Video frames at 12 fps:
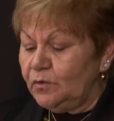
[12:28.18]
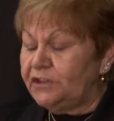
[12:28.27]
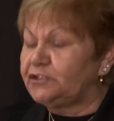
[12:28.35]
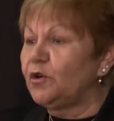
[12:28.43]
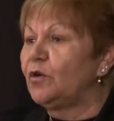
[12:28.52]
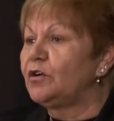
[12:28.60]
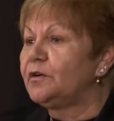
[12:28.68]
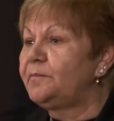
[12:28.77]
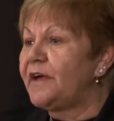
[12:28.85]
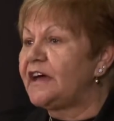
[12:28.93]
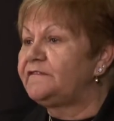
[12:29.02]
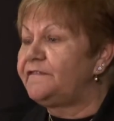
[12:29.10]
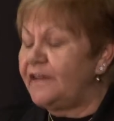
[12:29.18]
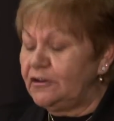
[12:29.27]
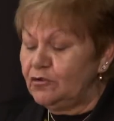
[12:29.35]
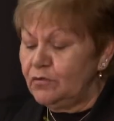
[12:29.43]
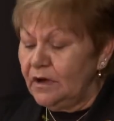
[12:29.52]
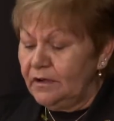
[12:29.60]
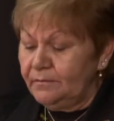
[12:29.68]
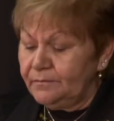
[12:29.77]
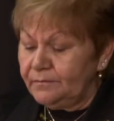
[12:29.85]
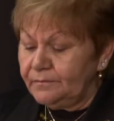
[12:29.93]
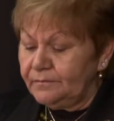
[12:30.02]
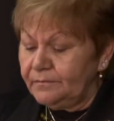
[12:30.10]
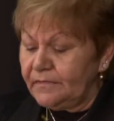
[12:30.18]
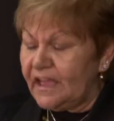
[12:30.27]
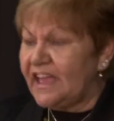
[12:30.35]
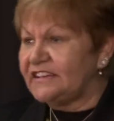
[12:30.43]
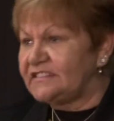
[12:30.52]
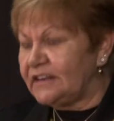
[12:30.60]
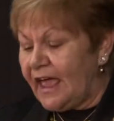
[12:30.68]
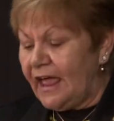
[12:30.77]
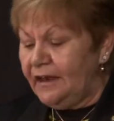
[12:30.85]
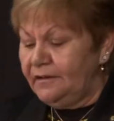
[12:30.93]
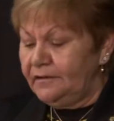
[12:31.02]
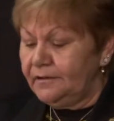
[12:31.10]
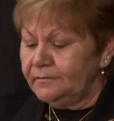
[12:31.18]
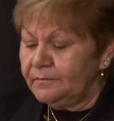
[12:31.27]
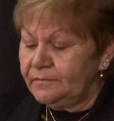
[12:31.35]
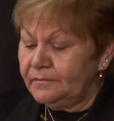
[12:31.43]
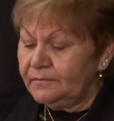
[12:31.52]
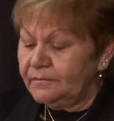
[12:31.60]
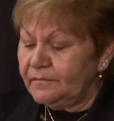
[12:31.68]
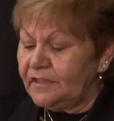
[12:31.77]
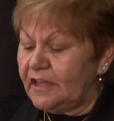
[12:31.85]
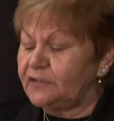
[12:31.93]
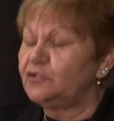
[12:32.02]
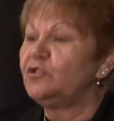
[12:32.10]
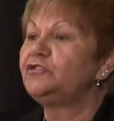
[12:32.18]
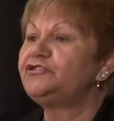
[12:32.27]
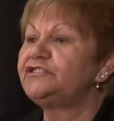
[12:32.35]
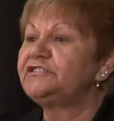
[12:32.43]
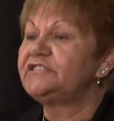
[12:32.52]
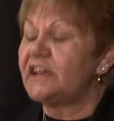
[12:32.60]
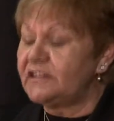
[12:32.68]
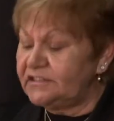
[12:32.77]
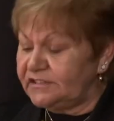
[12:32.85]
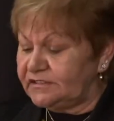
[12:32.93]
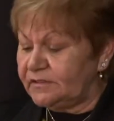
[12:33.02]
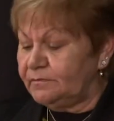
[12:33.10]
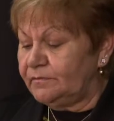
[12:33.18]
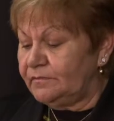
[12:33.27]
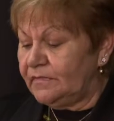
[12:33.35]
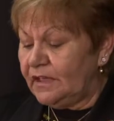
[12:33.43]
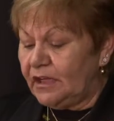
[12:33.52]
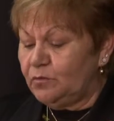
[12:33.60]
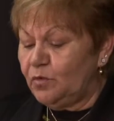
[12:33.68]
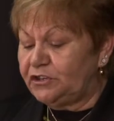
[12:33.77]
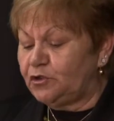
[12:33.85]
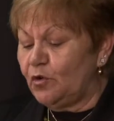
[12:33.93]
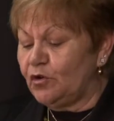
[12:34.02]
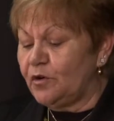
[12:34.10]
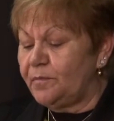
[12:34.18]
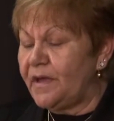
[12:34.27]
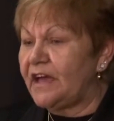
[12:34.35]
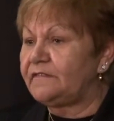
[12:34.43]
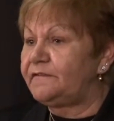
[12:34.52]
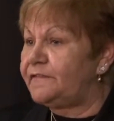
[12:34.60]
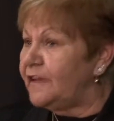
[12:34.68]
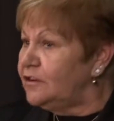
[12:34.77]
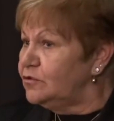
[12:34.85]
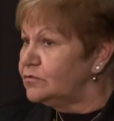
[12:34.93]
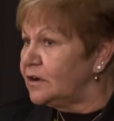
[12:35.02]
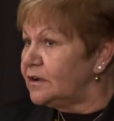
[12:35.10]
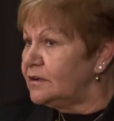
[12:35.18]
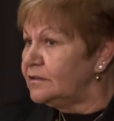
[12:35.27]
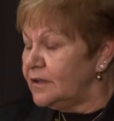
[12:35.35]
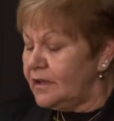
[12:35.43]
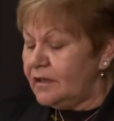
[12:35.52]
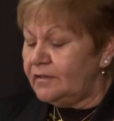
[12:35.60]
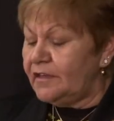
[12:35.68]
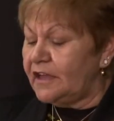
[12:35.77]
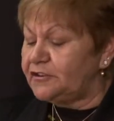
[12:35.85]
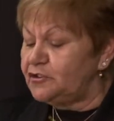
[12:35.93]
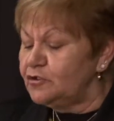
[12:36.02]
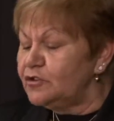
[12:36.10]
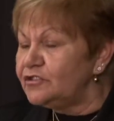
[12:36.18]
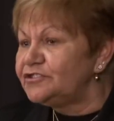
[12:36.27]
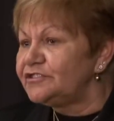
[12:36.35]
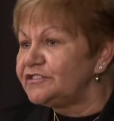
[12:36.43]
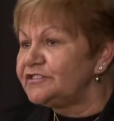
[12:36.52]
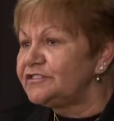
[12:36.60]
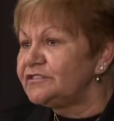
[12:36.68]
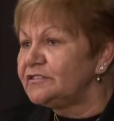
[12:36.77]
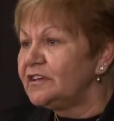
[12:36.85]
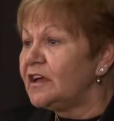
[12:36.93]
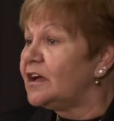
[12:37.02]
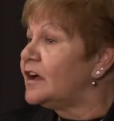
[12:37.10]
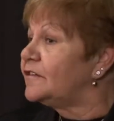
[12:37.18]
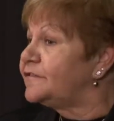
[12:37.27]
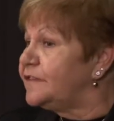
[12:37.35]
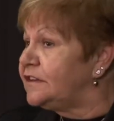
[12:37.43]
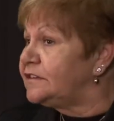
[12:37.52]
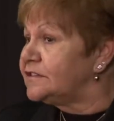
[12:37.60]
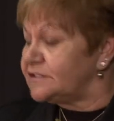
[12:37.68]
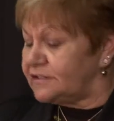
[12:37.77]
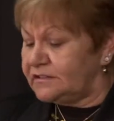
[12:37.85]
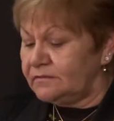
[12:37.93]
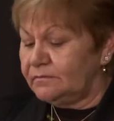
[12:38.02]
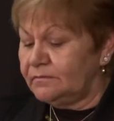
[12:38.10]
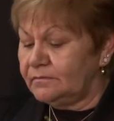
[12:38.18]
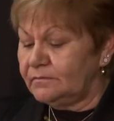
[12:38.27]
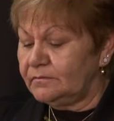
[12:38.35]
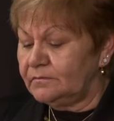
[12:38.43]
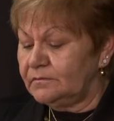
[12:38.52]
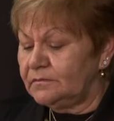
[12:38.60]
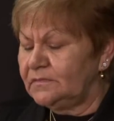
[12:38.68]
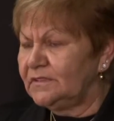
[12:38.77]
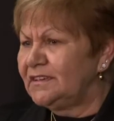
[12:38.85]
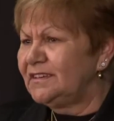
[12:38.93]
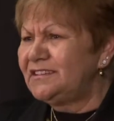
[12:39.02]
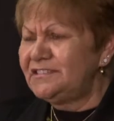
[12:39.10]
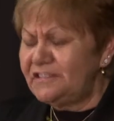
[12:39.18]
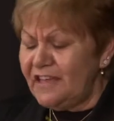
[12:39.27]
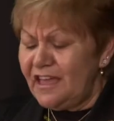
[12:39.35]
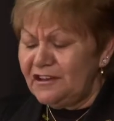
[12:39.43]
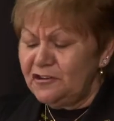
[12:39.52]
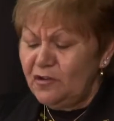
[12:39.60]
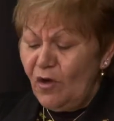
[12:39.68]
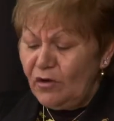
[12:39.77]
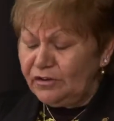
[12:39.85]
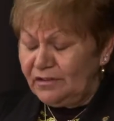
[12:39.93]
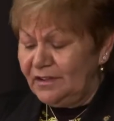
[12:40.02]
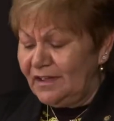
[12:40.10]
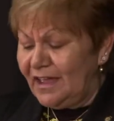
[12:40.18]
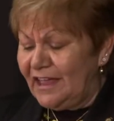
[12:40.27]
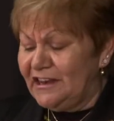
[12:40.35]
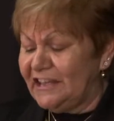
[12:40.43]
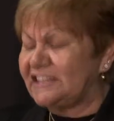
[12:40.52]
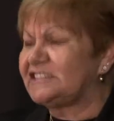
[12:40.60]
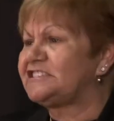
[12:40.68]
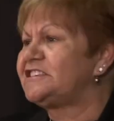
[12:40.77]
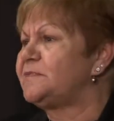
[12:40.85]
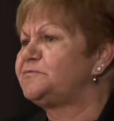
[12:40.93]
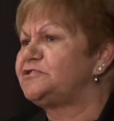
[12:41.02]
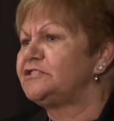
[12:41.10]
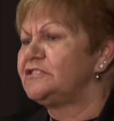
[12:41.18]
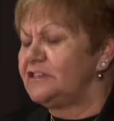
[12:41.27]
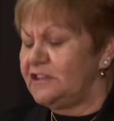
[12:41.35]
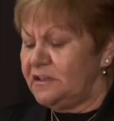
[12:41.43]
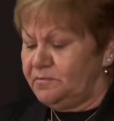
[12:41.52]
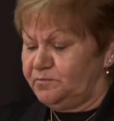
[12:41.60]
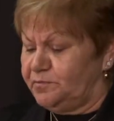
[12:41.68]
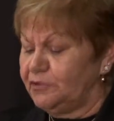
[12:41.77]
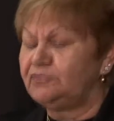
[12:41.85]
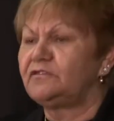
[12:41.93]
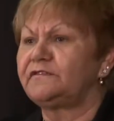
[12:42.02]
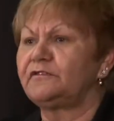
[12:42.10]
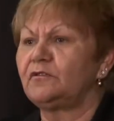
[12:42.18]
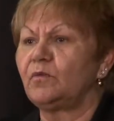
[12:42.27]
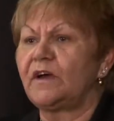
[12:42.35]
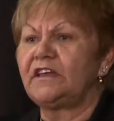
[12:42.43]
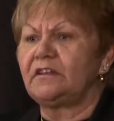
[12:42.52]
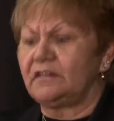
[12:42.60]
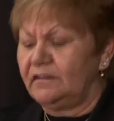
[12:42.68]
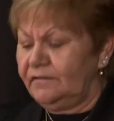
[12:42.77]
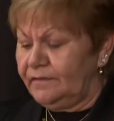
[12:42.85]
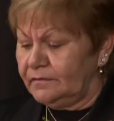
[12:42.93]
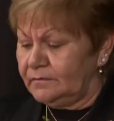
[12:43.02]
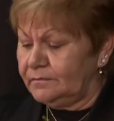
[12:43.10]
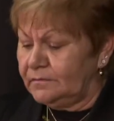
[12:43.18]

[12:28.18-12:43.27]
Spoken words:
We talk about whenua as land that nurtures us, and we talk about whenua that nurtures a fetus. Is that not an exceptionally beautiful way to live?